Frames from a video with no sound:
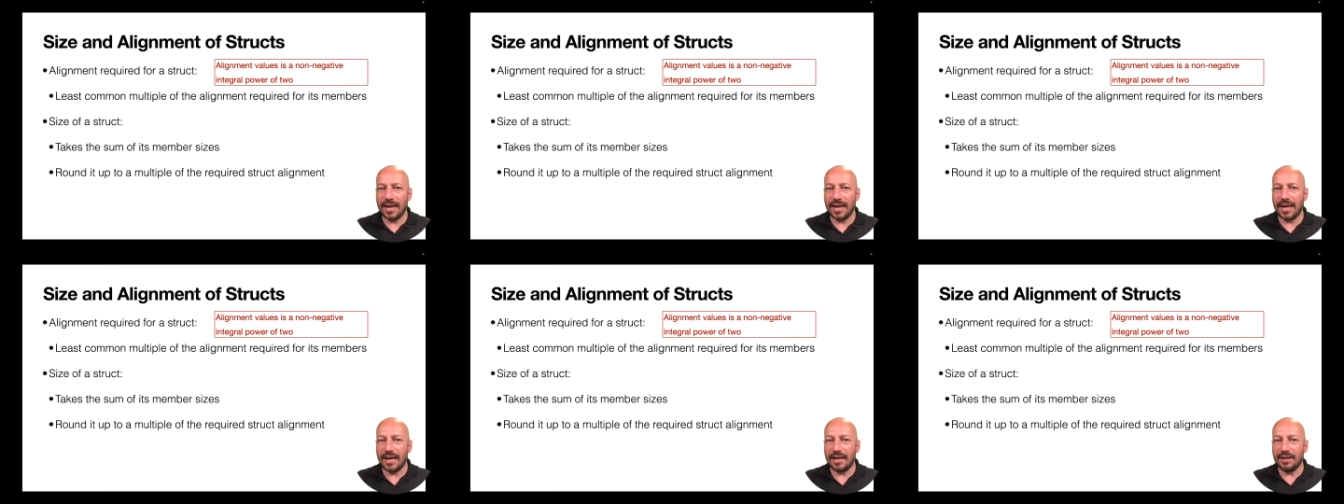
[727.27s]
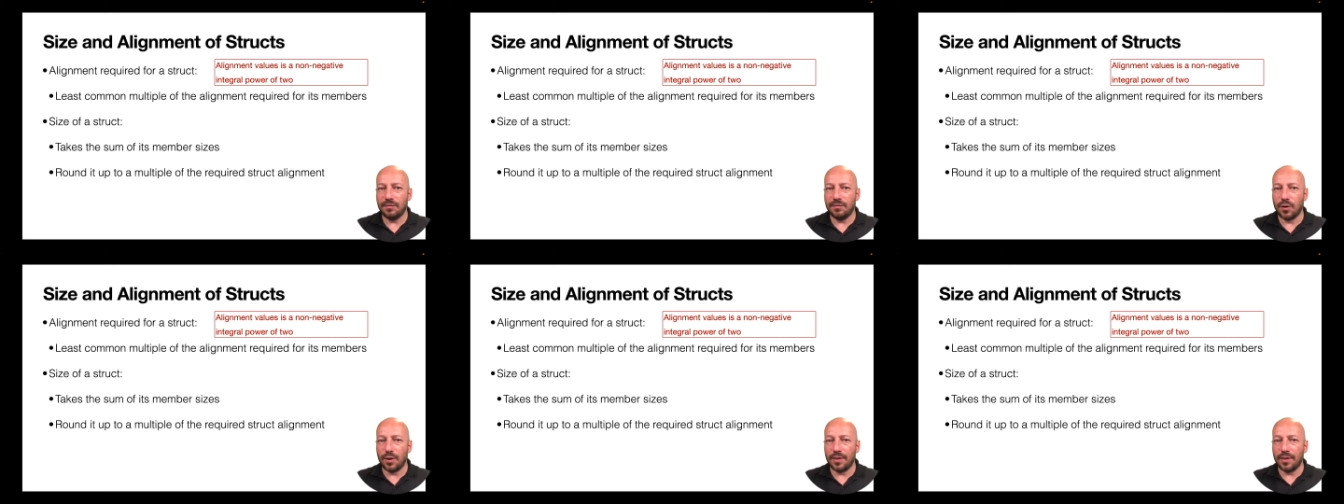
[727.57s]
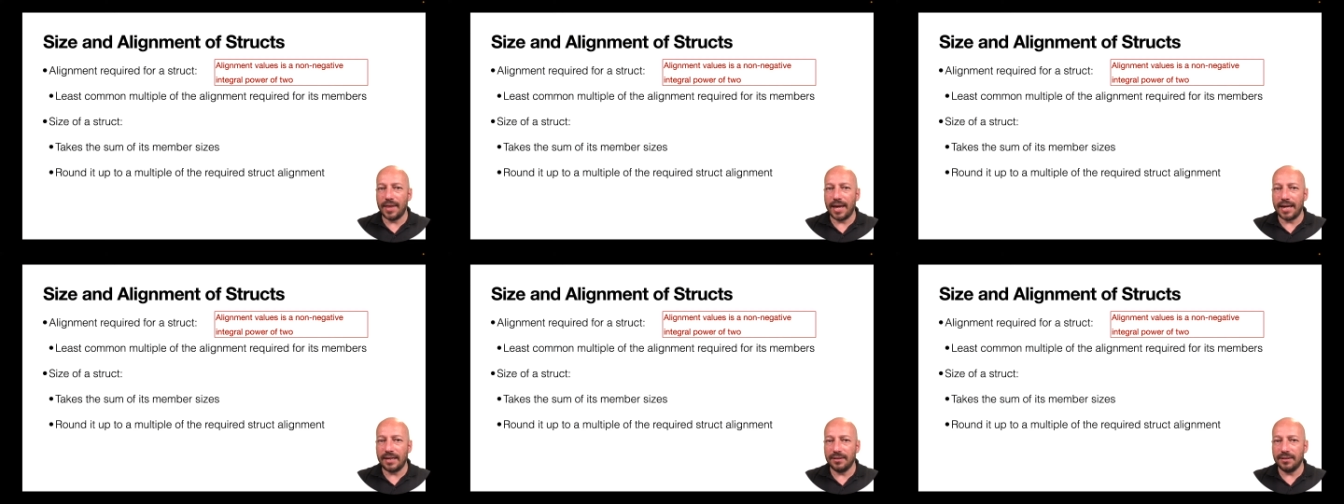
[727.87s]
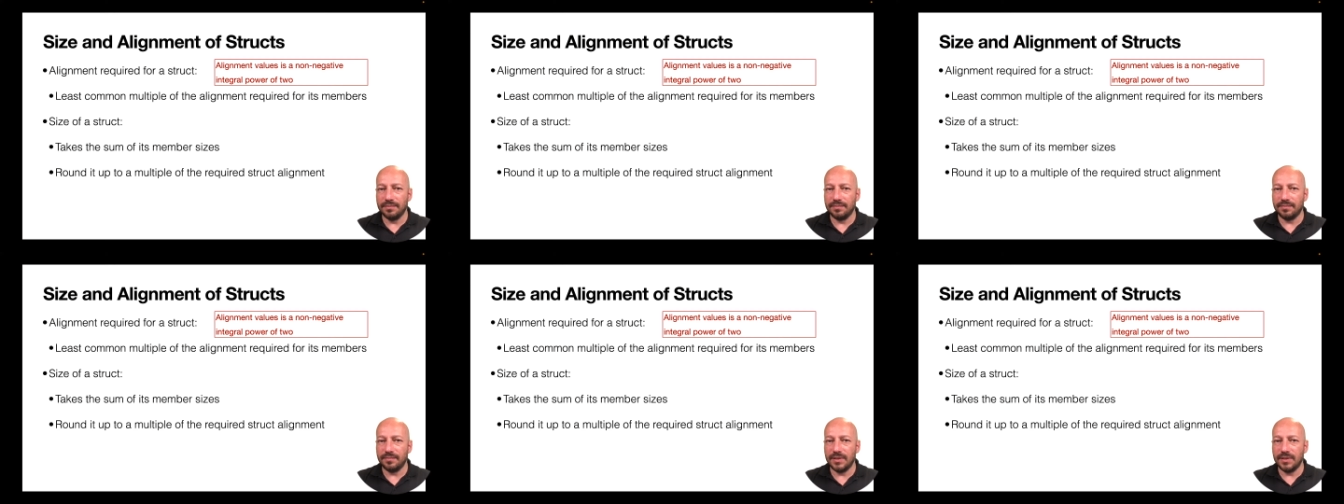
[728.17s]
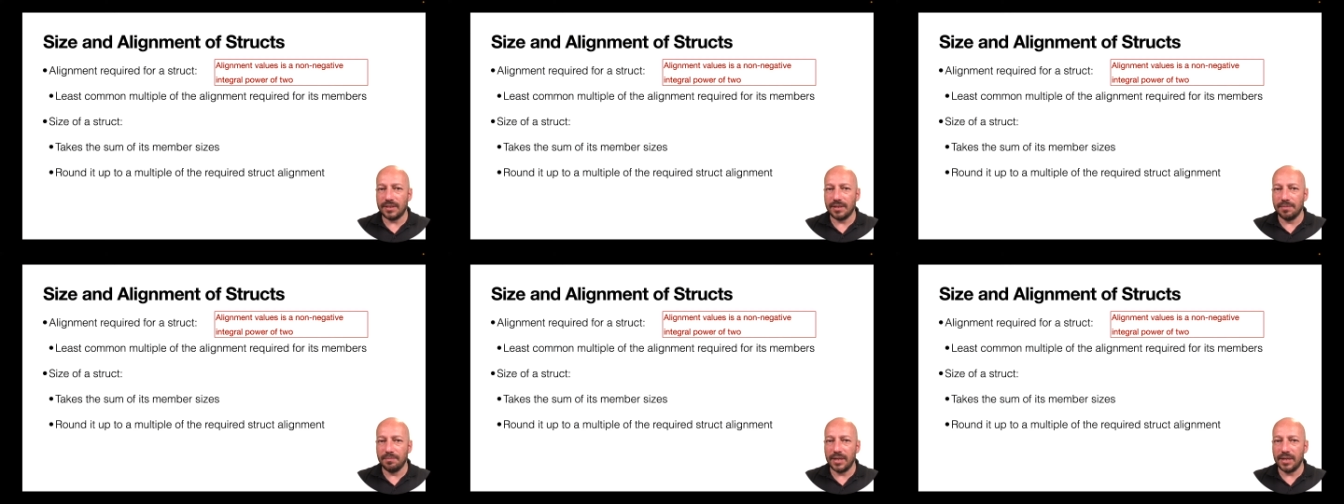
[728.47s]
And for that, we
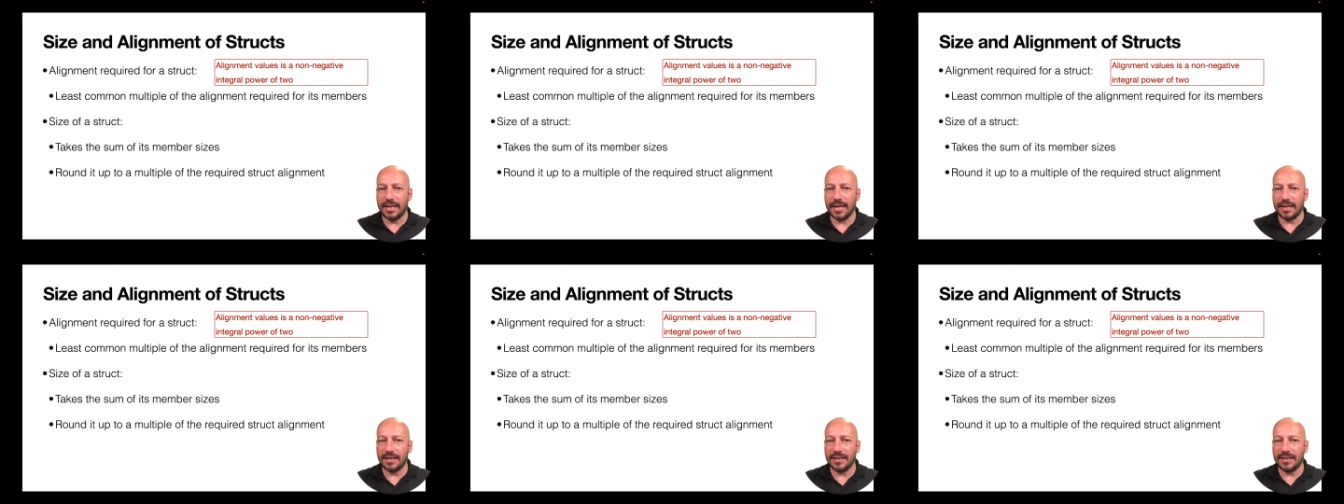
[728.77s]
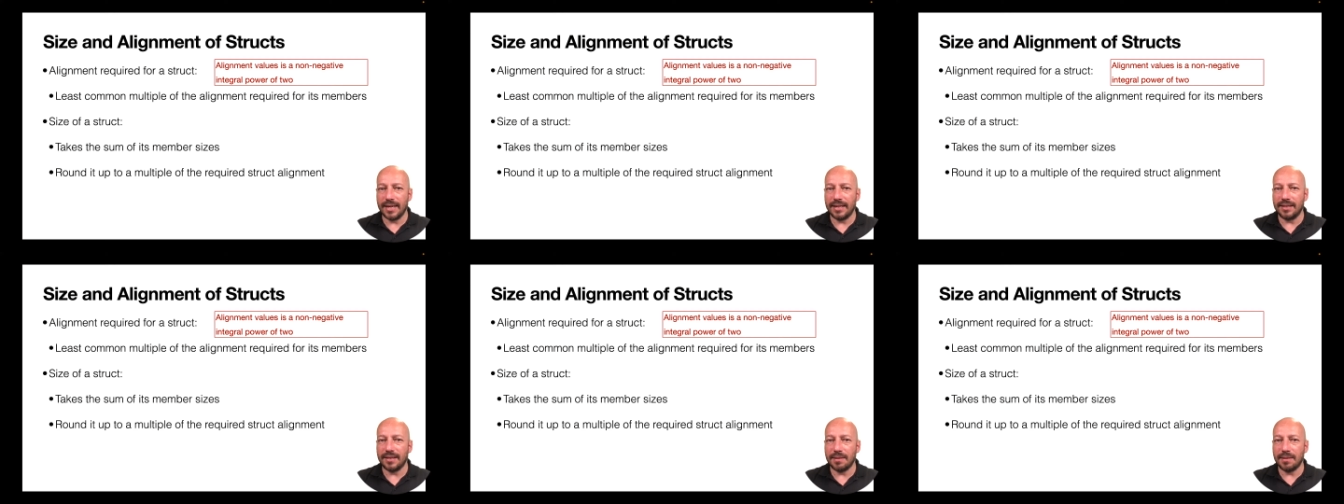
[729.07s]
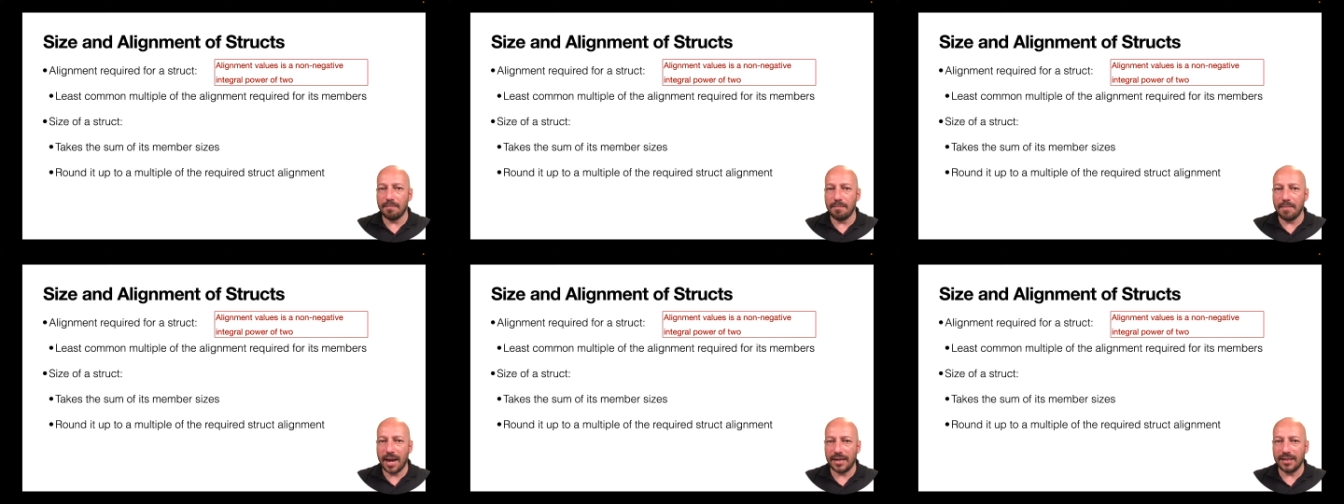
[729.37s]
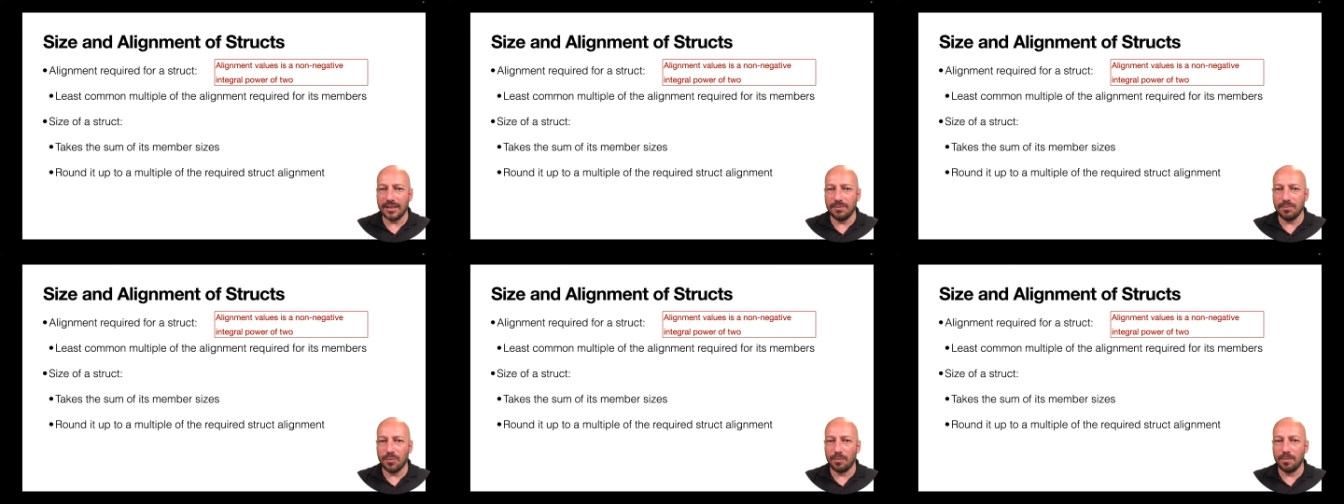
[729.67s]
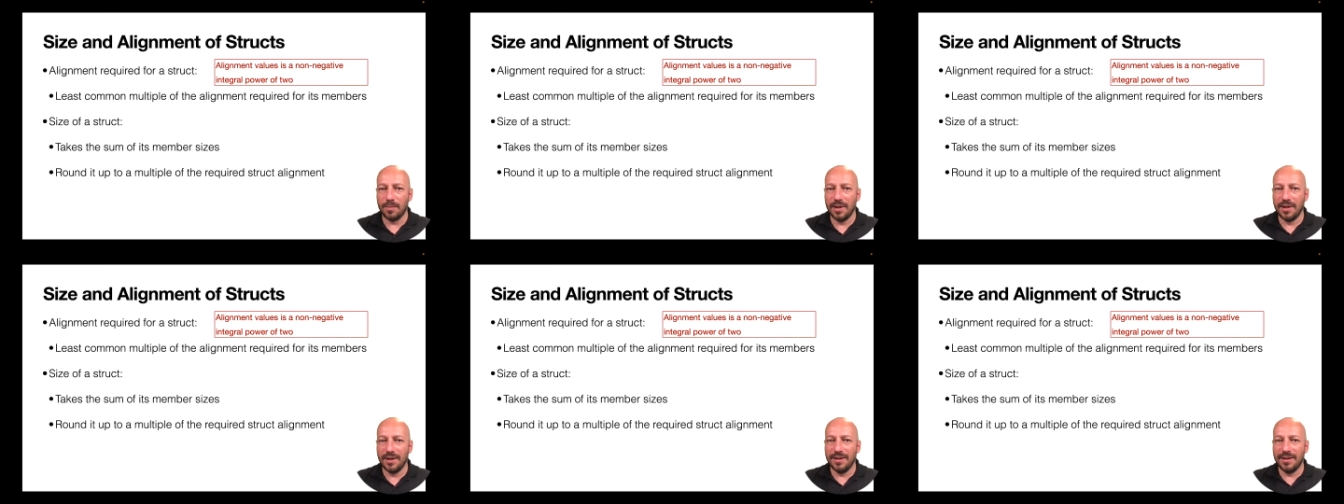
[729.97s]
simply can take the maximum